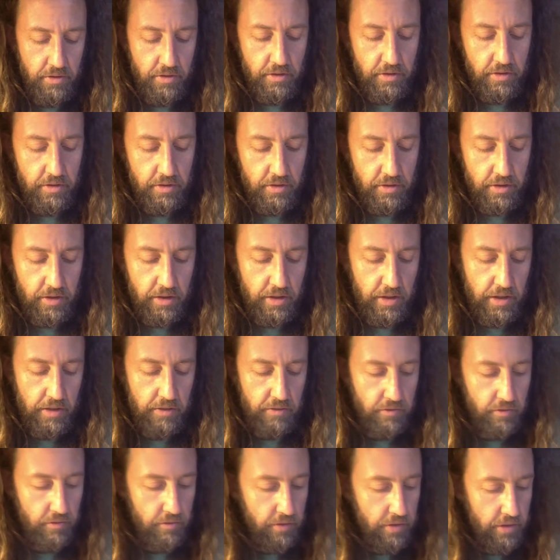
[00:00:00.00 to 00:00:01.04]
going to
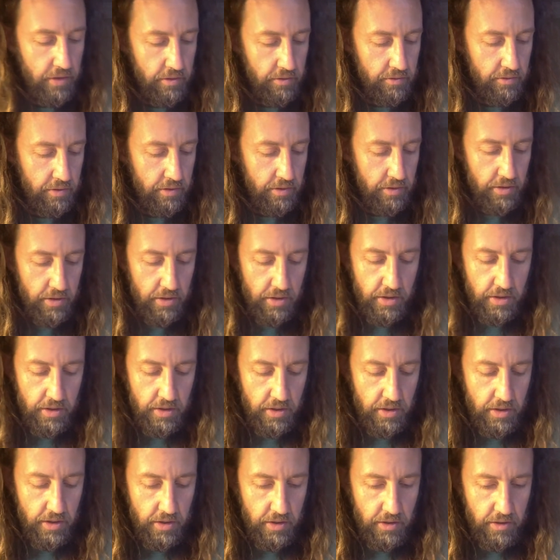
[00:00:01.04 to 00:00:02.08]
cancel out.
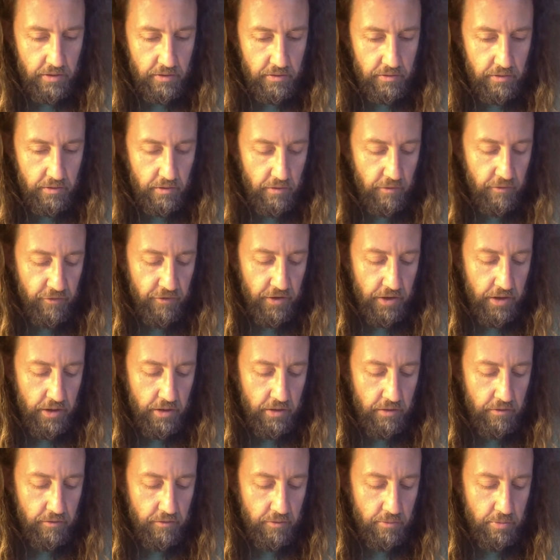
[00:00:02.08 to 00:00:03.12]
So
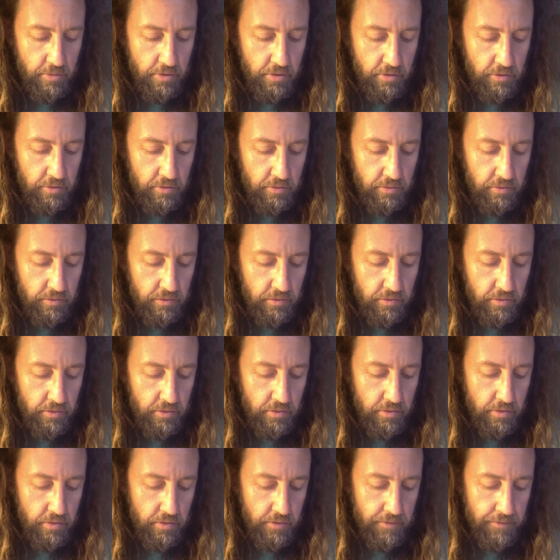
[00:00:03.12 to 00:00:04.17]
5 moles
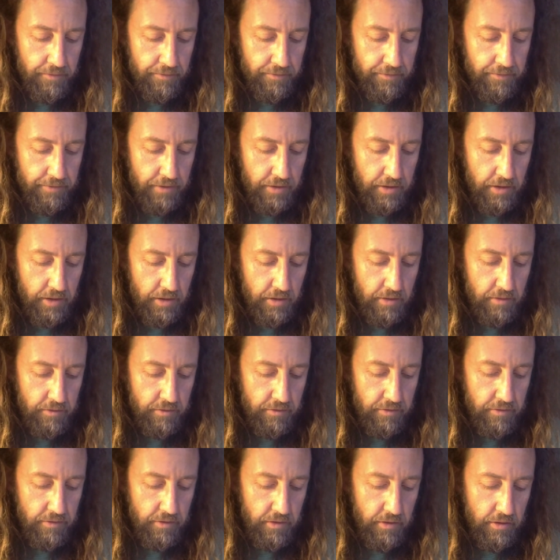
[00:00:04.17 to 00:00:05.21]
of
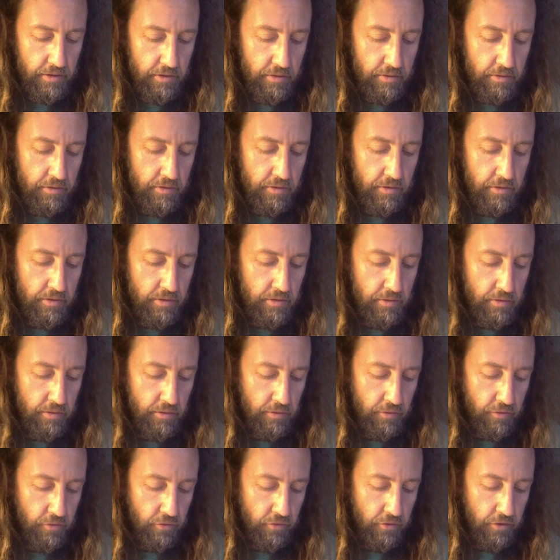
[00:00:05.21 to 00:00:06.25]
CO2
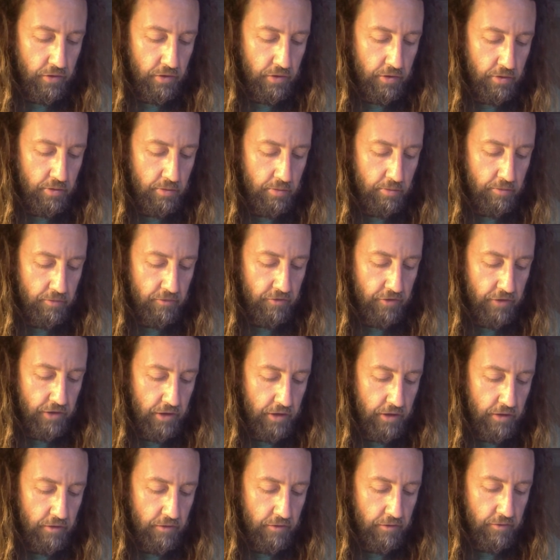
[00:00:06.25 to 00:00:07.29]
from
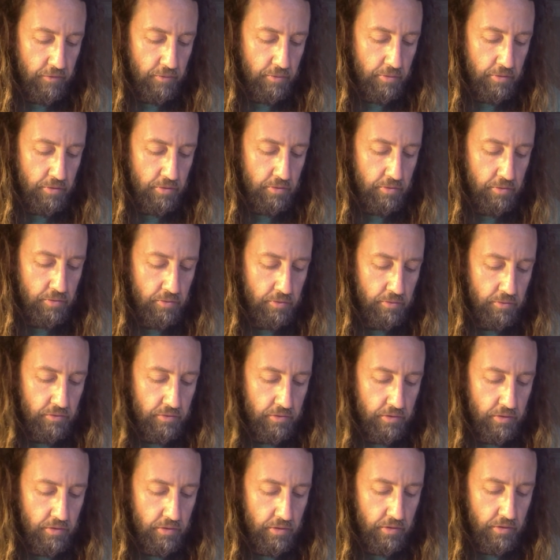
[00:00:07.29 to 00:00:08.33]
5 moles
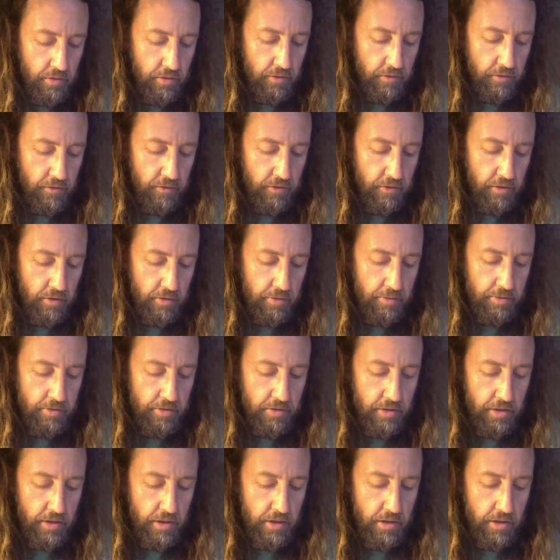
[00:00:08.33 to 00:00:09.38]
of carbon
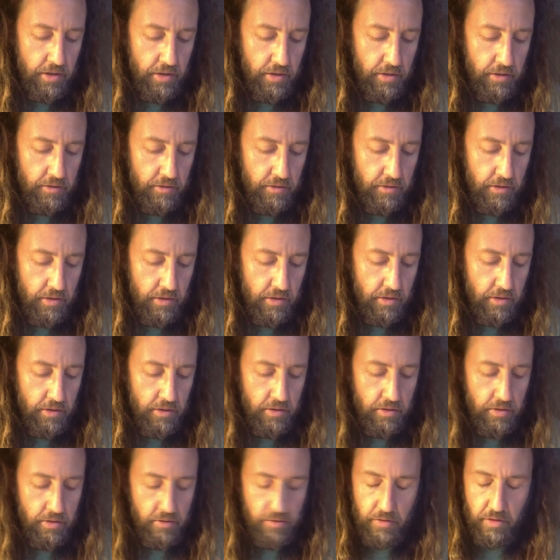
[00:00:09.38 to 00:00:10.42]

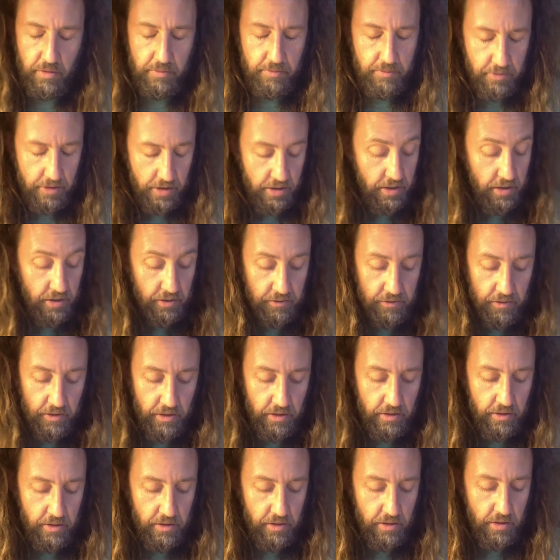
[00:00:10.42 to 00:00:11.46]
dioxide, carbon
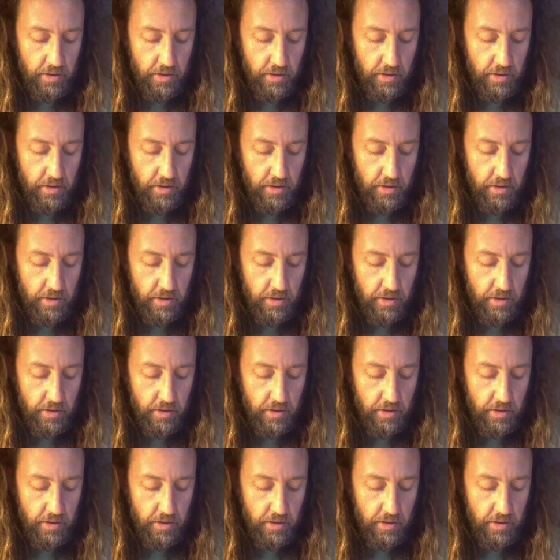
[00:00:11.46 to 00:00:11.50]
monoxide.